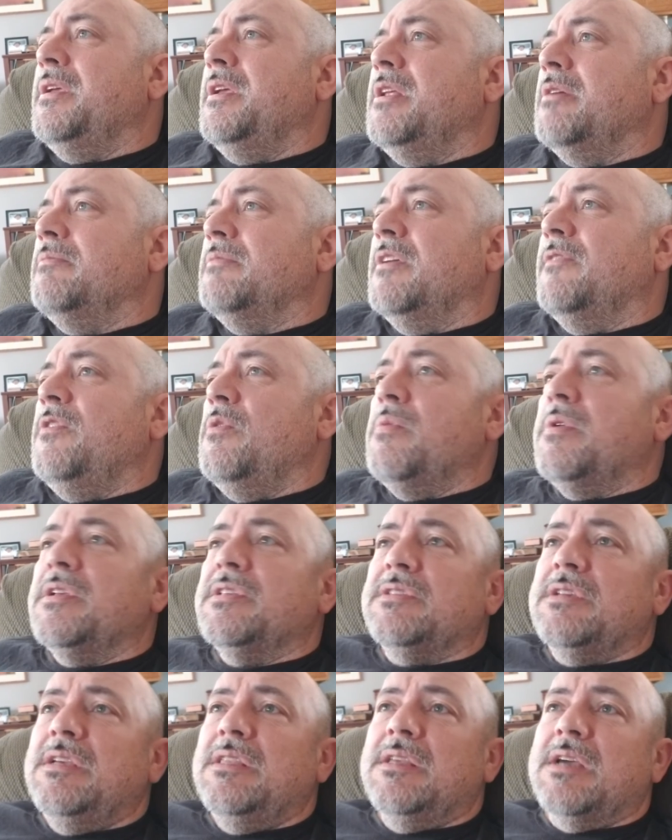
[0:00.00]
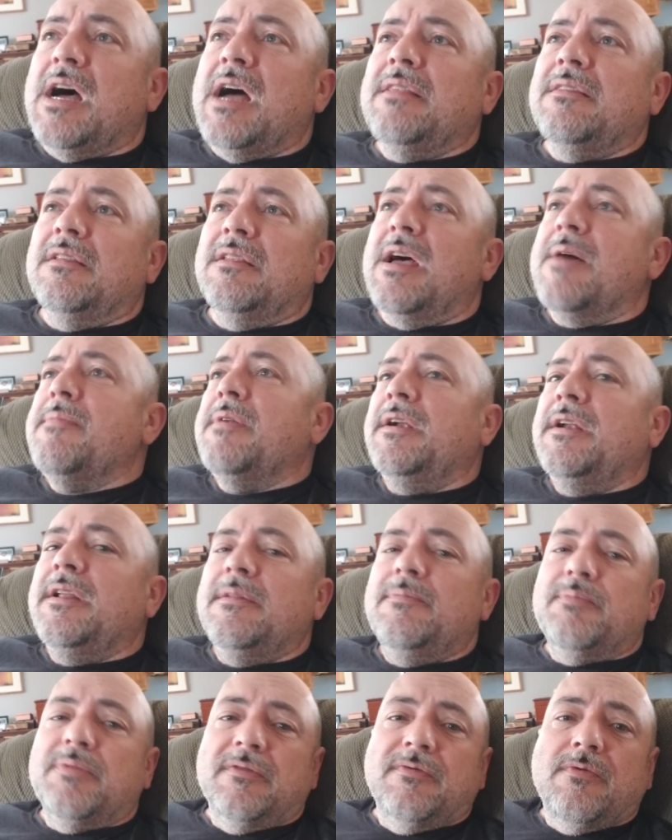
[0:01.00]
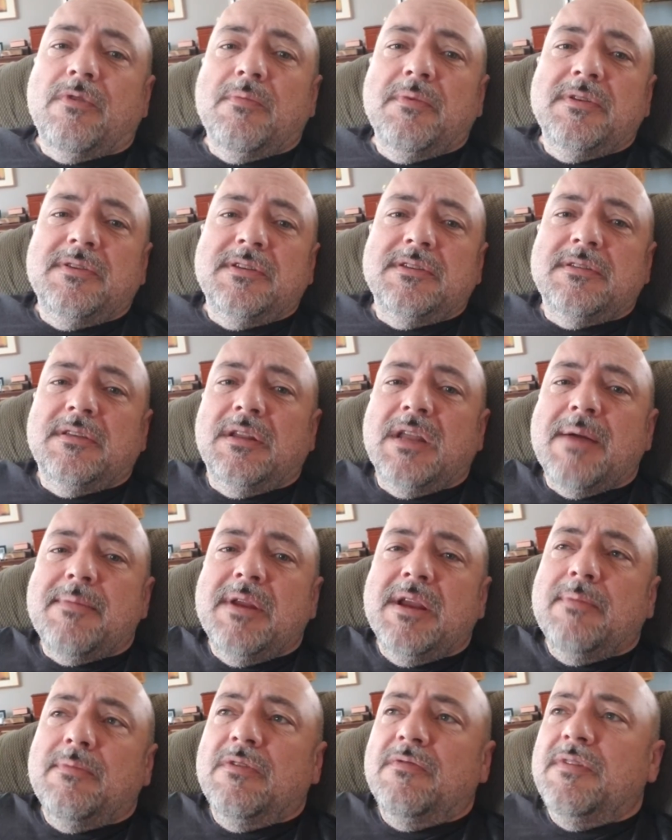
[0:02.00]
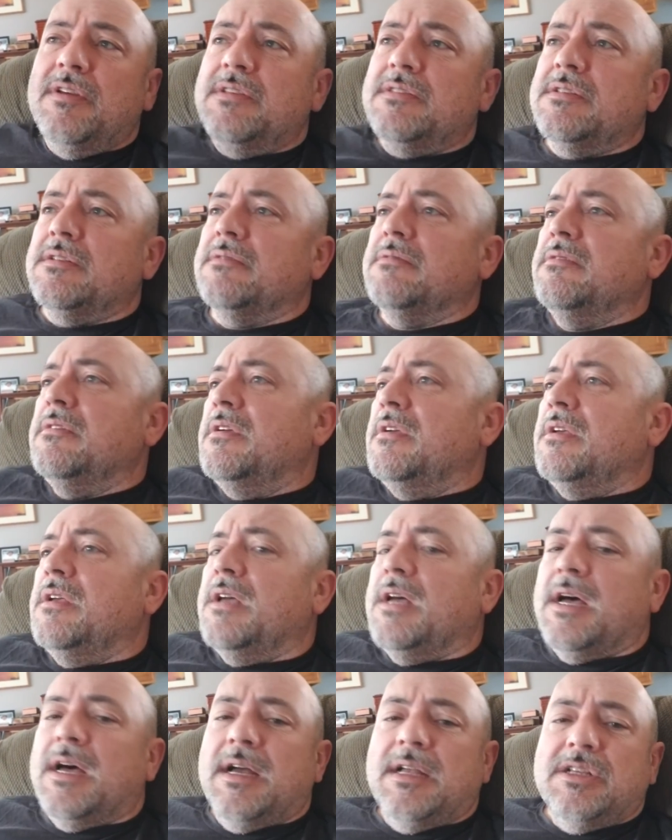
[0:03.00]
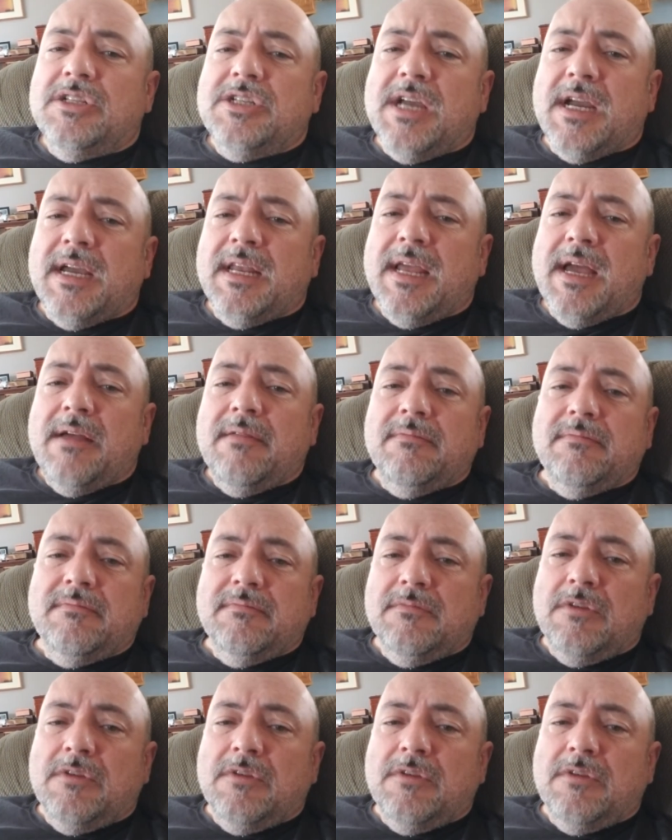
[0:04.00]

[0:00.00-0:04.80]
if you want to see the nominated performances in the nominated movies, then check it out.